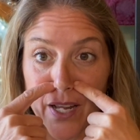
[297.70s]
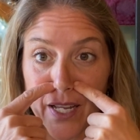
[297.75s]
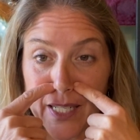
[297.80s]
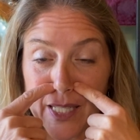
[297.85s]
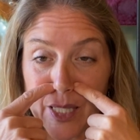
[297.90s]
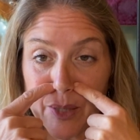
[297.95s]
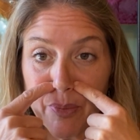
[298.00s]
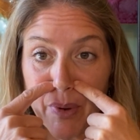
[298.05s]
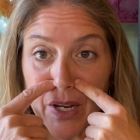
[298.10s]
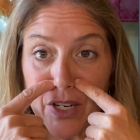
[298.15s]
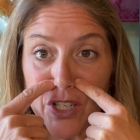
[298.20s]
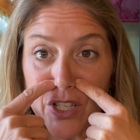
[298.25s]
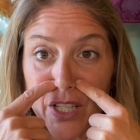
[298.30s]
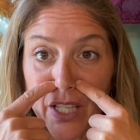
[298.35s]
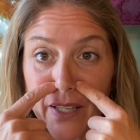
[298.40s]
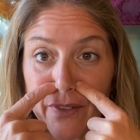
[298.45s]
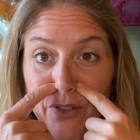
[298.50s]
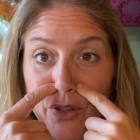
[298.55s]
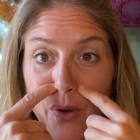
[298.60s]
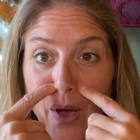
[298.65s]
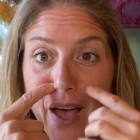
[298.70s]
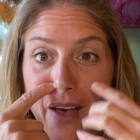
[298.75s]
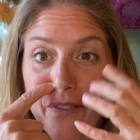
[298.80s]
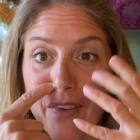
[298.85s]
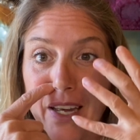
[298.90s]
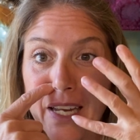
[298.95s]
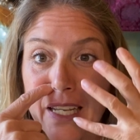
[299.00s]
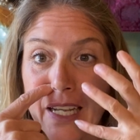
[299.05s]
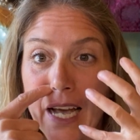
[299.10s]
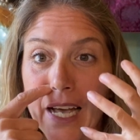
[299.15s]
especially if you have
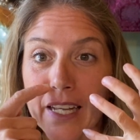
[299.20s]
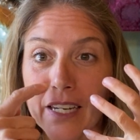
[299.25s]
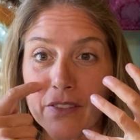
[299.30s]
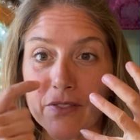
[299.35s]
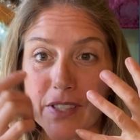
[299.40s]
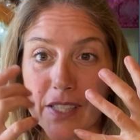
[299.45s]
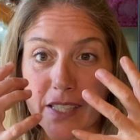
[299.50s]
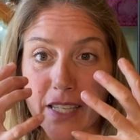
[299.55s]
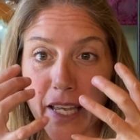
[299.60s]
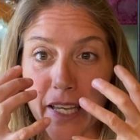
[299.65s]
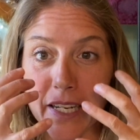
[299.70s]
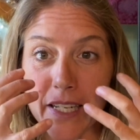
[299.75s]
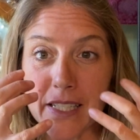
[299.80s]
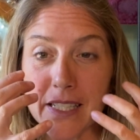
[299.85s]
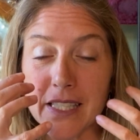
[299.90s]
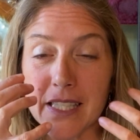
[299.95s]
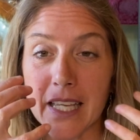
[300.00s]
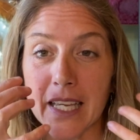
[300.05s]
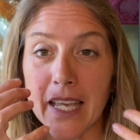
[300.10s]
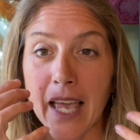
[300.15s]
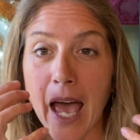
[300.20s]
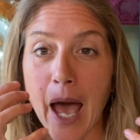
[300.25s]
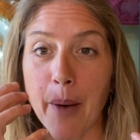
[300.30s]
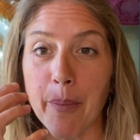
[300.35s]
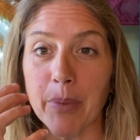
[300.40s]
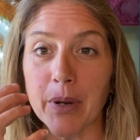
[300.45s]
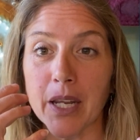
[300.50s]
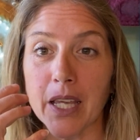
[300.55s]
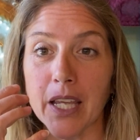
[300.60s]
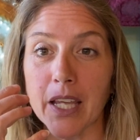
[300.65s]
any kind of sinus thing
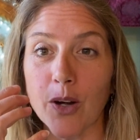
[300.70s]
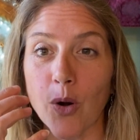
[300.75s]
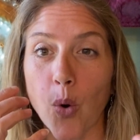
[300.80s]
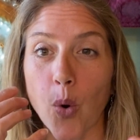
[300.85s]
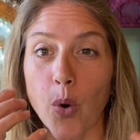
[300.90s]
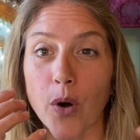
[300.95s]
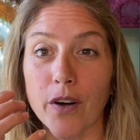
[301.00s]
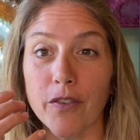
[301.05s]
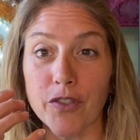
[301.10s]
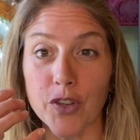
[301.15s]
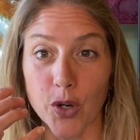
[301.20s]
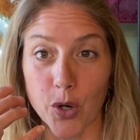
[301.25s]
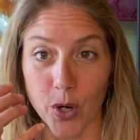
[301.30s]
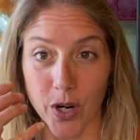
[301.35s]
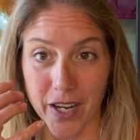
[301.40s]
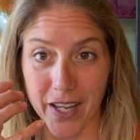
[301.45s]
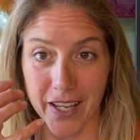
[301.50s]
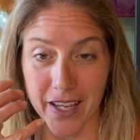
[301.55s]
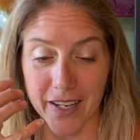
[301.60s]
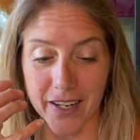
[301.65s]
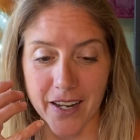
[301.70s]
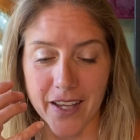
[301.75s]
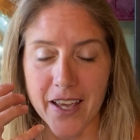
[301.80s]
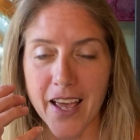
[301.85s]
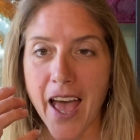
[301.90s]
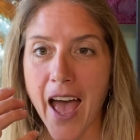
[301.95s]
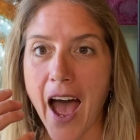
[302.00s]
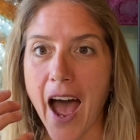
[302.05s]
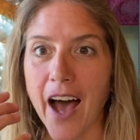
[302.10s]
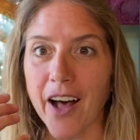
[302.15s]
happening or if you're in
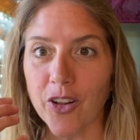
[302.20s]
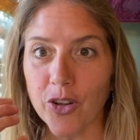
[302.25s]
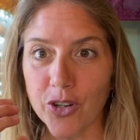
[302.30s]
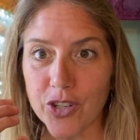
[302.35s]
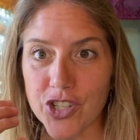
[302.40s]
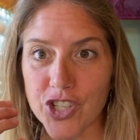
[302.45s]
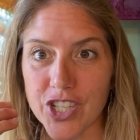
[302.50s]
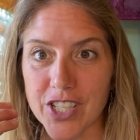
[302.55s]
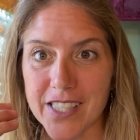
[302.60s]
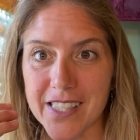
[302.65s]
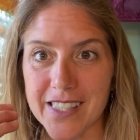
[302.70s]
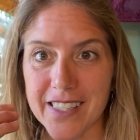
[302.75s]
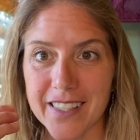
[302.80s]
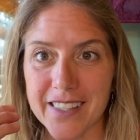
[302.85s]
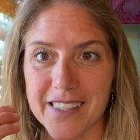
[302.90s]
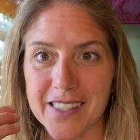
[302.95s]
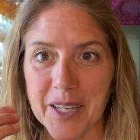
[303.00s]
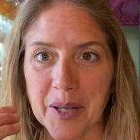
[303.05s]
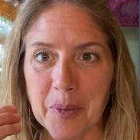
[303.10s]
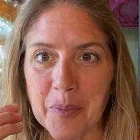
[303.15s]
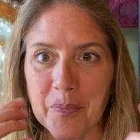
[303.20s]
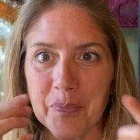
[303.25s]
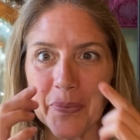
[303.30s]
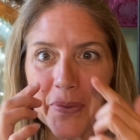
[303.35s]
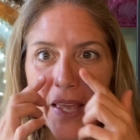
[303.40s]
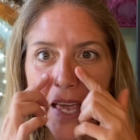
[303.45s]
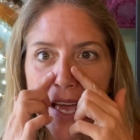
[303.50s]
allergy season.